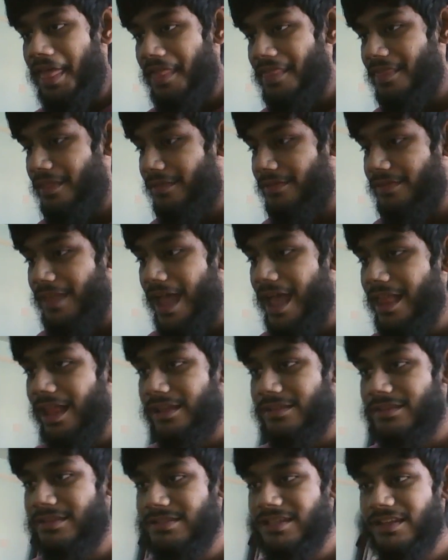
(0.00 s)
they're like
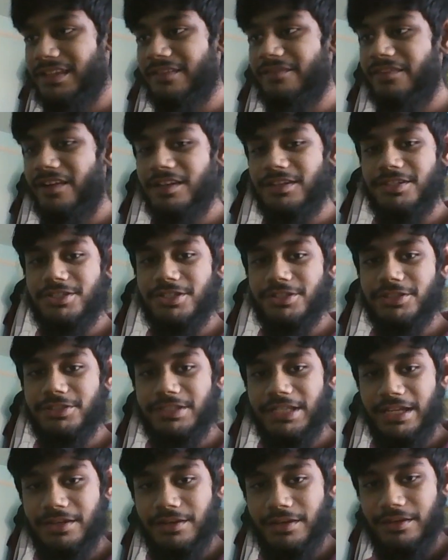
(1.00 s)
the disadvantages
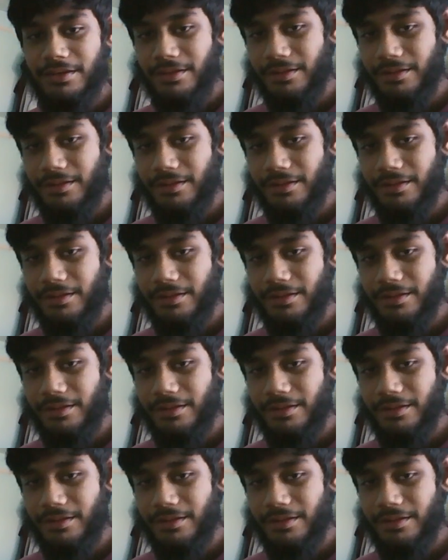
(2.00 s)
and